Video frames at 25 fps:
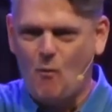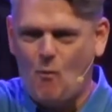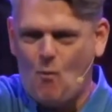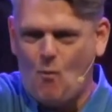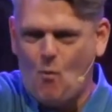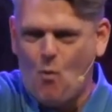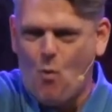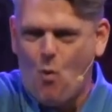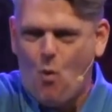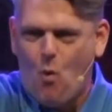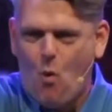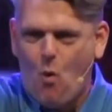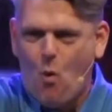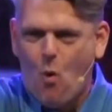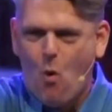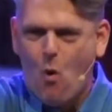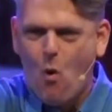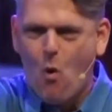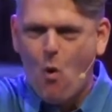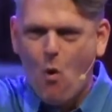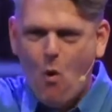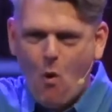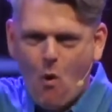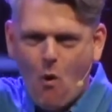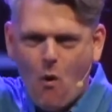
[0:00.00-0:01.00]

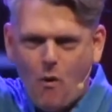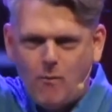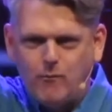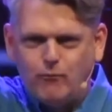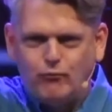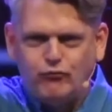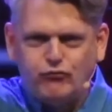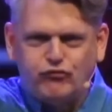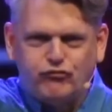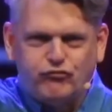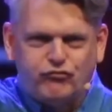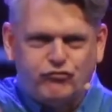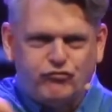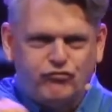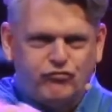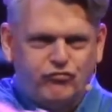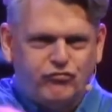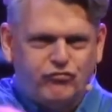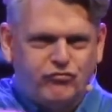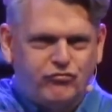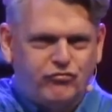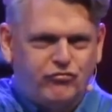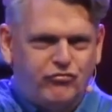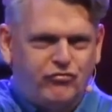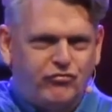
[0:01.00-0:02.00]

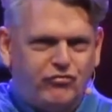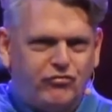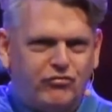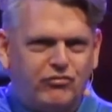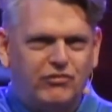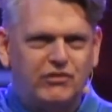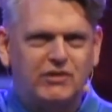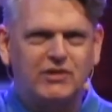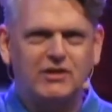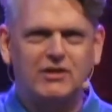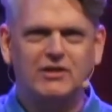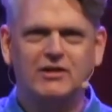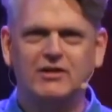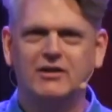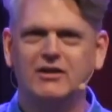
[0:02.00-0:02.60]
(silence)